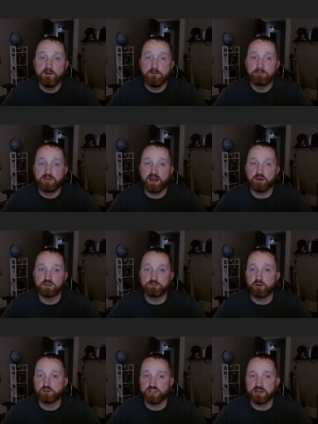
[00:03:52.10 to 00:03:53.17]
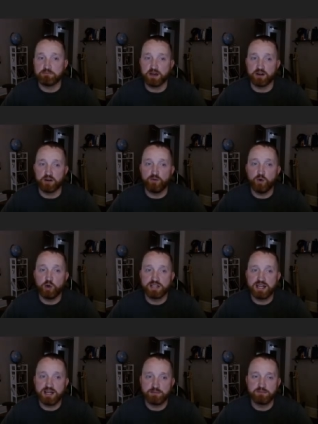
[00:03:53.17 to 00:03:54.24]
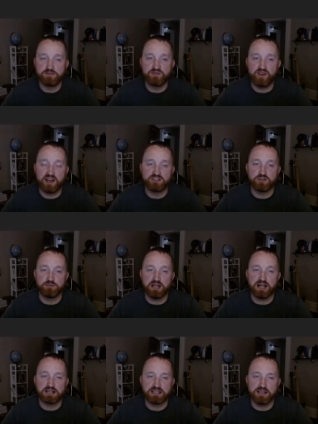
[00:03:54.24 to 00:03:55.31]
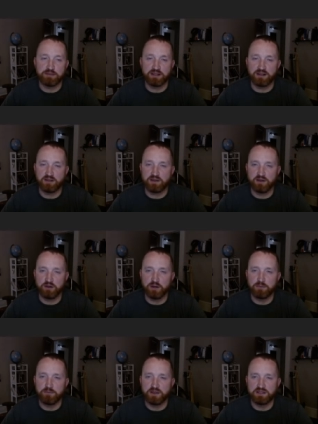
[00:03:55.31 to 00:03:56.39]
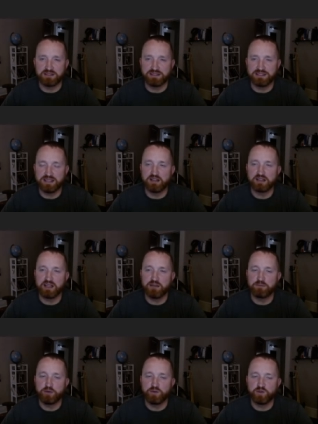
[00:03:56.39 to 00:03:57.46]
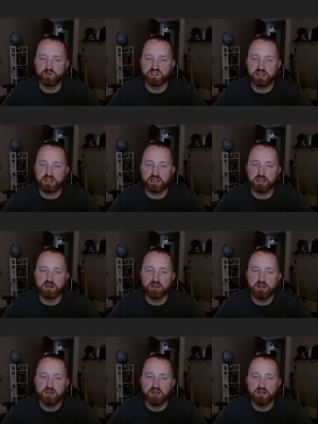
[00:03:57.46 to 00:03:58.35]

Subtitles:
How is Pulsechain better? 4 times faster block time than Ethereum. It's a delegated proof of stake.